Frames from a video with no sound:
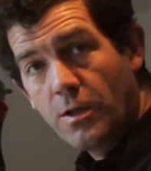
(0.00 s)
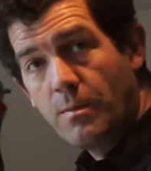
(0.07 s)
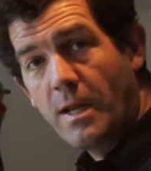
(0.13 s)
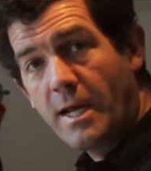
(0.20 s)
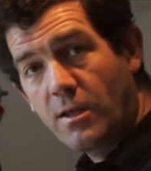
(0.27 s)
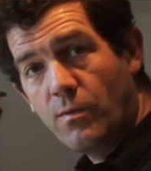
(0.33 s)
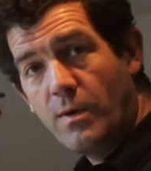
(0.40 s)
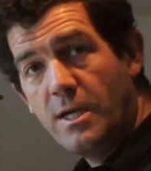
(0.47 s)

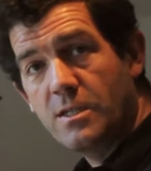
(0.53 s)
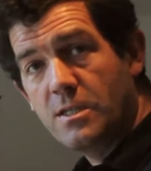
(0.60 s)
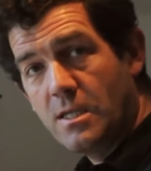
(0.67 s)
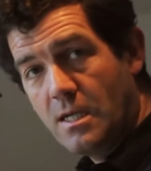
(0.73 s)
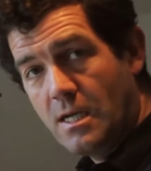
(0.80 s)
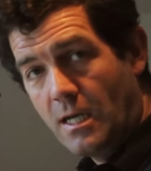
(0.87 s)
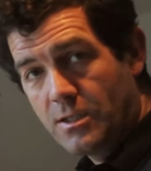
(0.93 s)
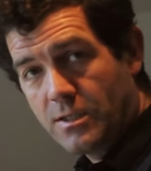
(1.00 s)
lengthways
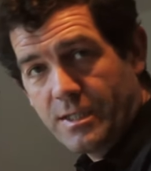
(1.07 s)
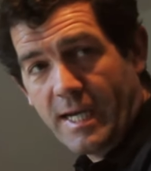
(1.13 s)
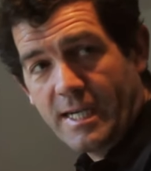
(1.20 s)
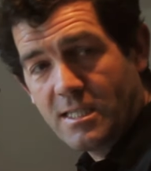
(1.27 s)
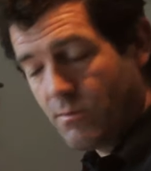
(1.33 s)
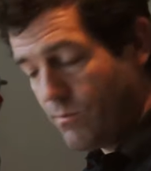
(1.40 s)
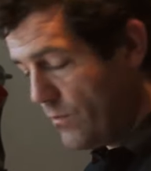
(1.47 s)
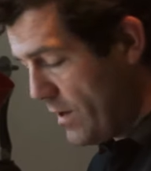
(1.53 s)
and dice
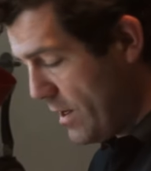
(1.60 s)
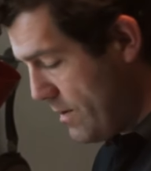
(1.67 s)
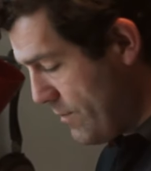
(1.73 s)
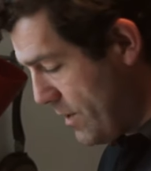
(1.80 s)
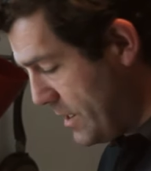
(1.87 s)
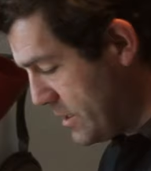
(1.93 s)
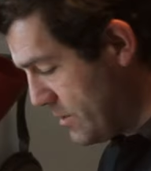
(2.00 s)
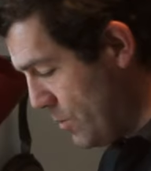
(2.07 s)
them very,
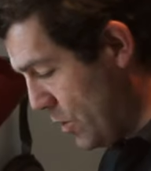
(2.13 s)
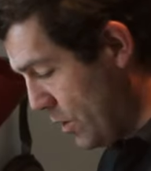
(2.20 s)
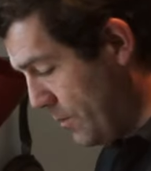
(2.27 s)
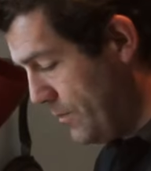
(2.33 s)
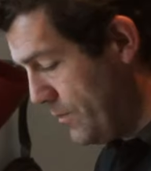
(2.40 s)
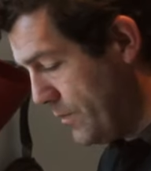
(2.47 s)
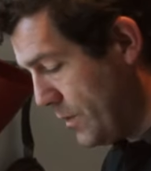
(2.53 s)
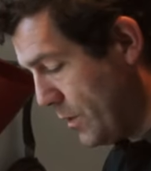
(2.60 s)
very small,
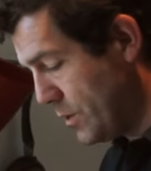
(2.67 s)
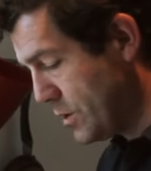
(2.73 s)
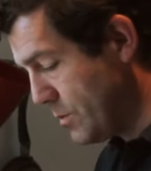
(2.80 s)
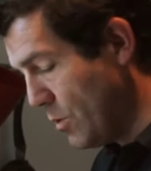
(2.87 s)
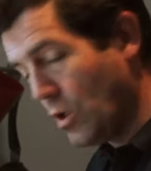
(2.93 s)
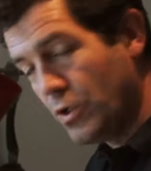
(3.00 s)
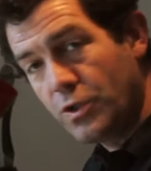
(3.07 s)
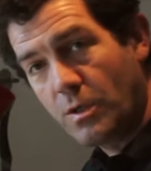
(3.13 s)
or as
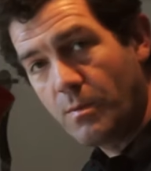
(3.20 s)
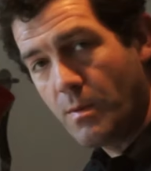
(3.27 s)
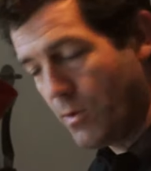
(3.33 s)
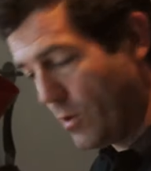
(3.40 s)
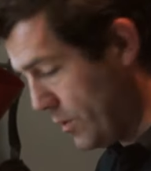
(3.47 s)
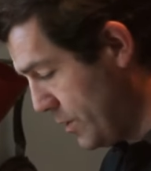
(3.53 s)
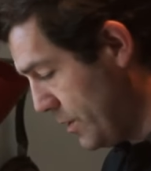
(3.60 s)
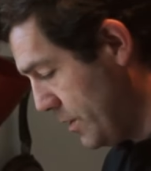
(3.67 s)
small as you can be
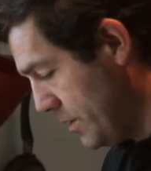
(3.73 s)
bothered.